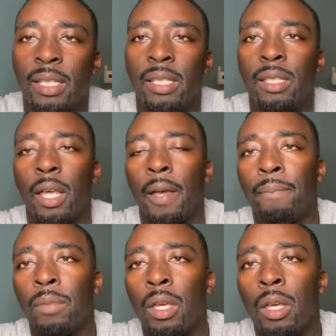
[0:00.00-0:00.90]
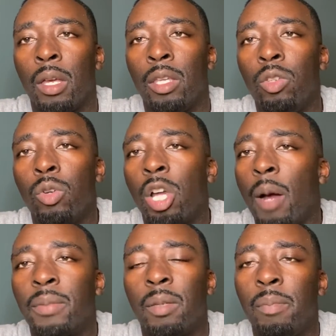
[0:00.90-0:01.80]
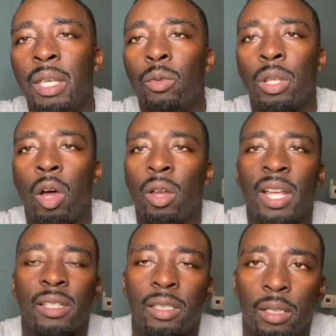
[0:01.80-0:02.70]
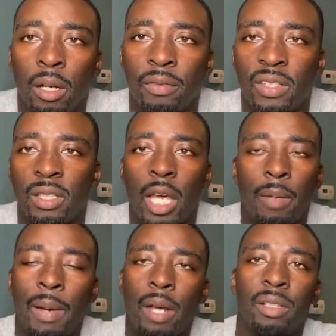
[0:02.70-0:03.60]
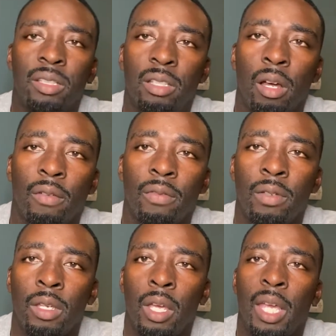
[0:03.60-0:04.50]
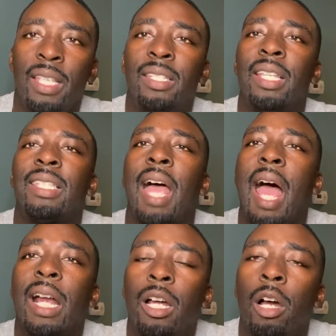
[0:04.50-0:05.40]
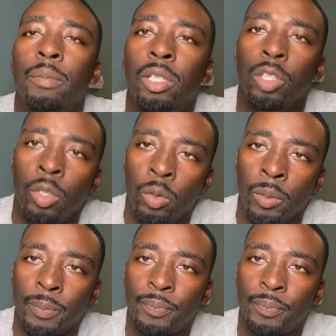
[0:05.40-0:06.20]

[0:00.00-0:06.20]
He said, you come to me with all that stuff. It's not about the stuff. He says, I come to you